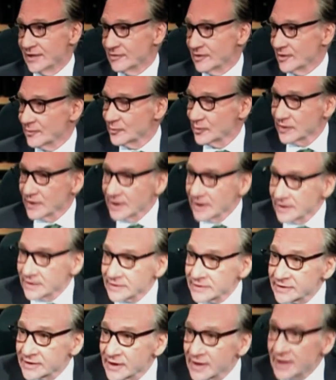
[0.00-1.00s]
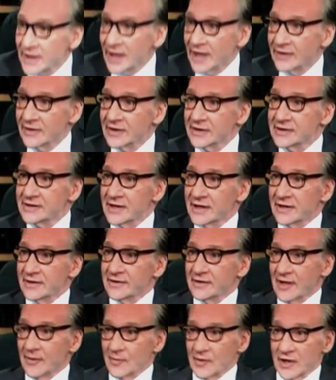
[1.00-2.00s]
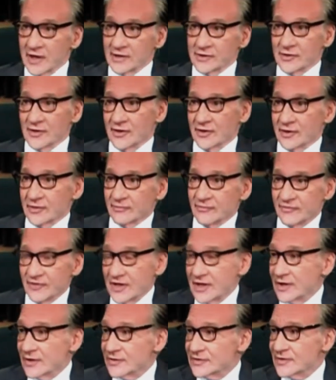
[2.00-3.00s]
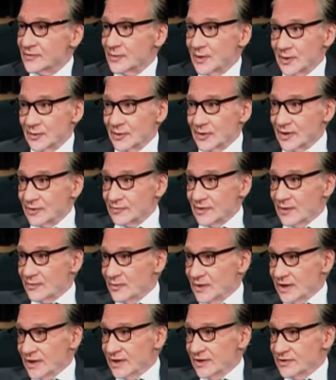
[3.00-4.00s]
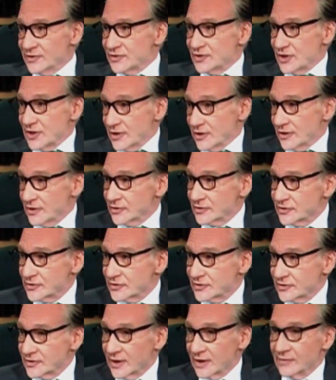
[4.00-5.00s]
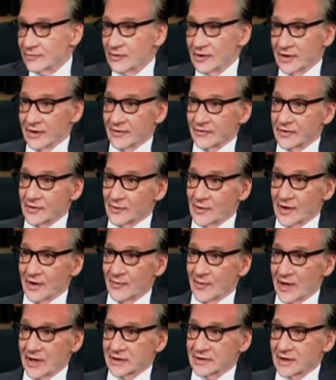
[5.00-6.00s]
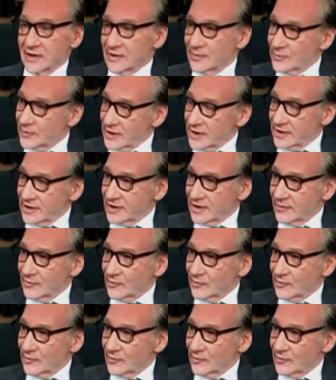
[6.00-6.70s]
they're on planes, and they said, I mean, I saw the videos of people erupting in cheers that we don't have to wear a mask on the plane